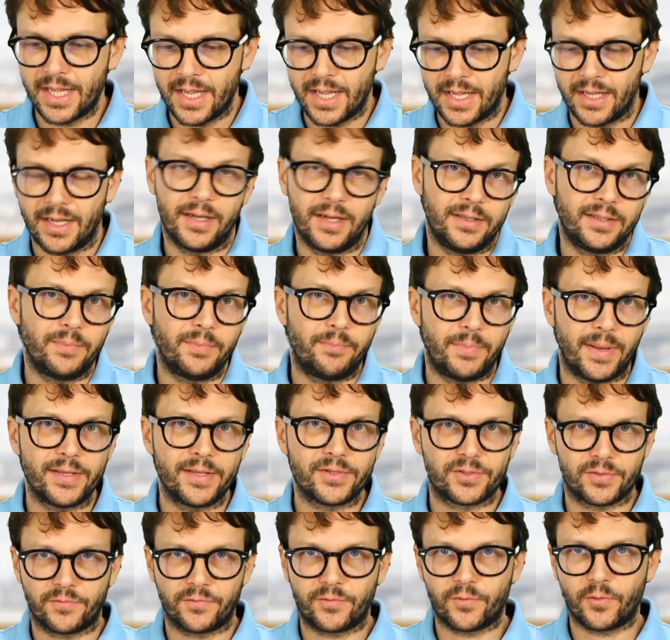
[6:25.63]
It depends,
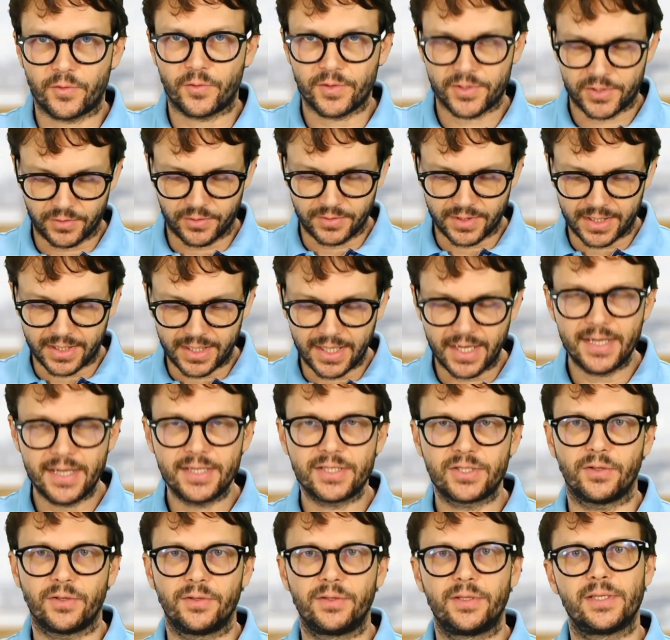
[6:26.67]
of course, on the case,
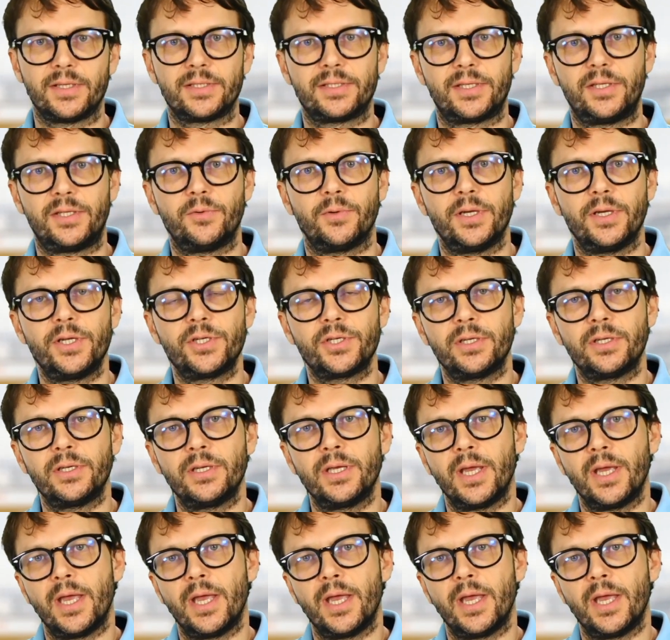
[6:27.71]
on the situation.